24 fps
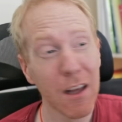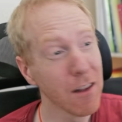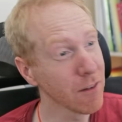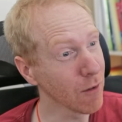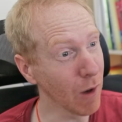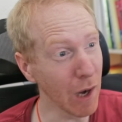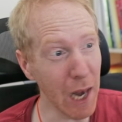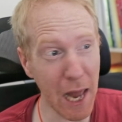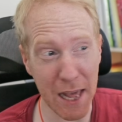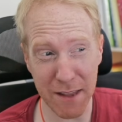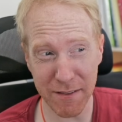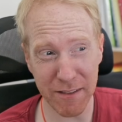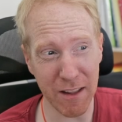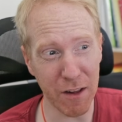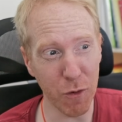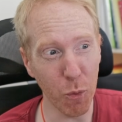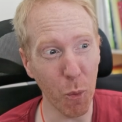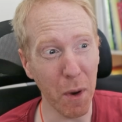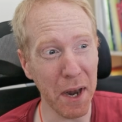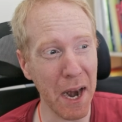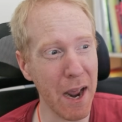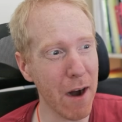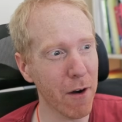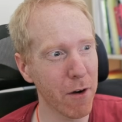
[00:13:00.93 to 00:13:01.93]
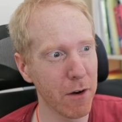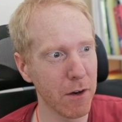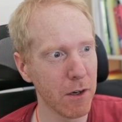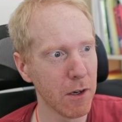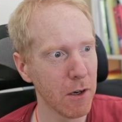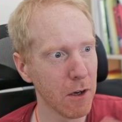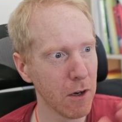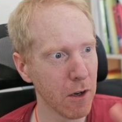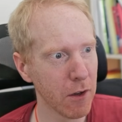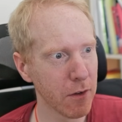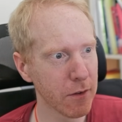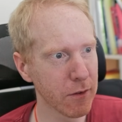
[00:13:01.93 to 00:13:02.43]
So less than 1 hour
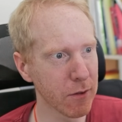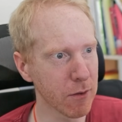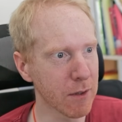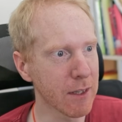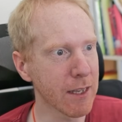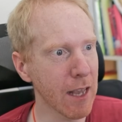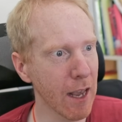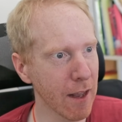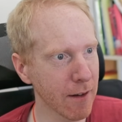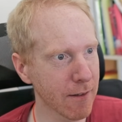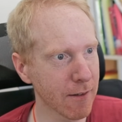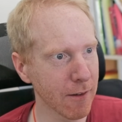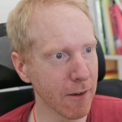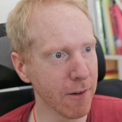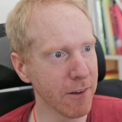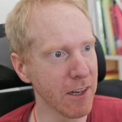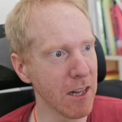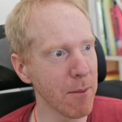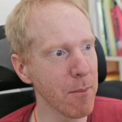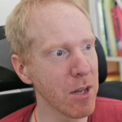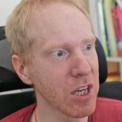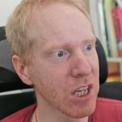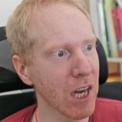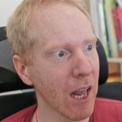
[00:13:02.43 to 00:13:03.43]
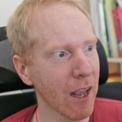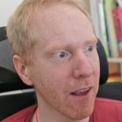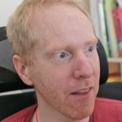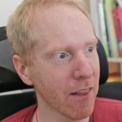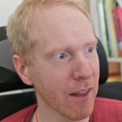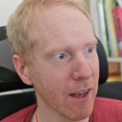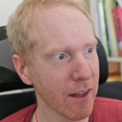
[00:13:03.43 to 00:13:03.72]
to get an image like